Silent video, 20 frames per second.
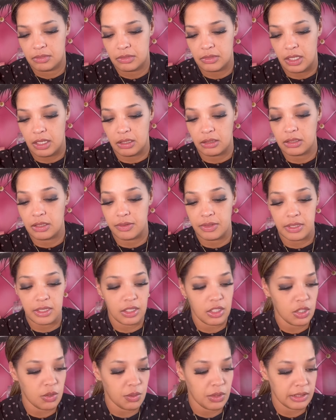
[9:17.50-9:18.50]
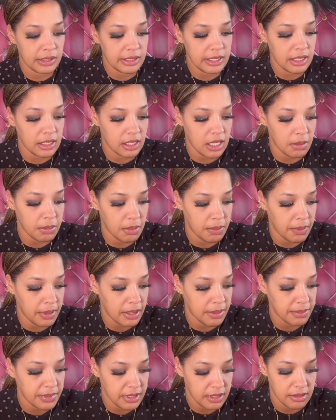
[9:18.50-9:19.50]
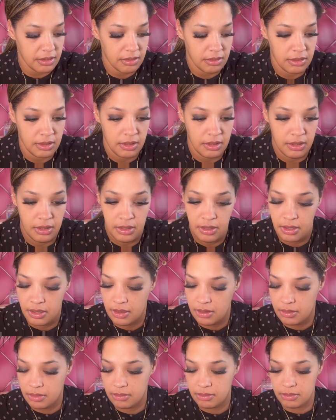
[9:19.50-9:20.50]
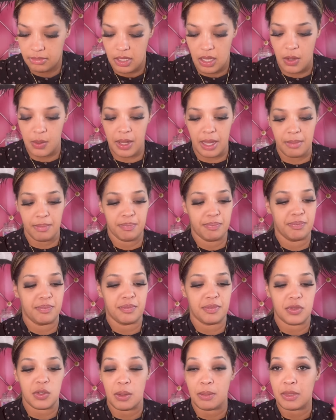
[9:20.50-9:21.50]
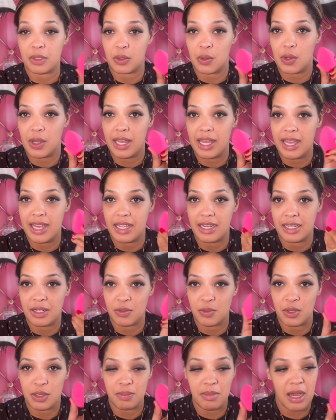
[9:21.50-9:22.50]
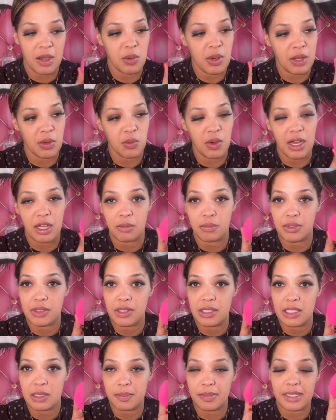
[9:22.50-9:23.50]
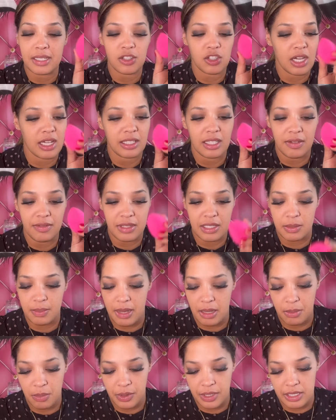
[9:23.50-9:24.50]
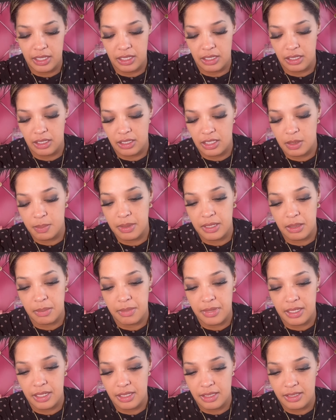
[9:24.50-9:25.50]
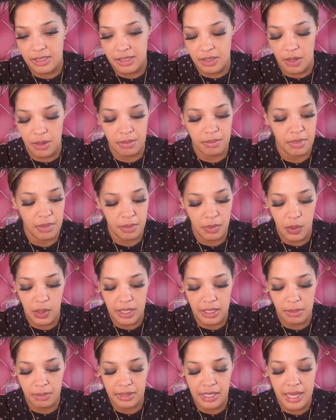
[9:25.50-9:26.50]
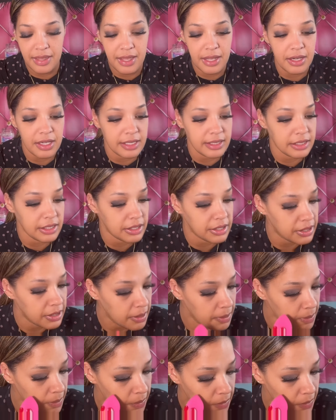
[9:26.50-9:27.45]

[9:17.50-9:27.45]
I don't even think you really need a couple pumps. Okay, so I'm gonna go ahead in with my Wet n Wild Beauty Sponge. I love this bad boy here. It's been a minute, so I'll go ahead and apply that on here.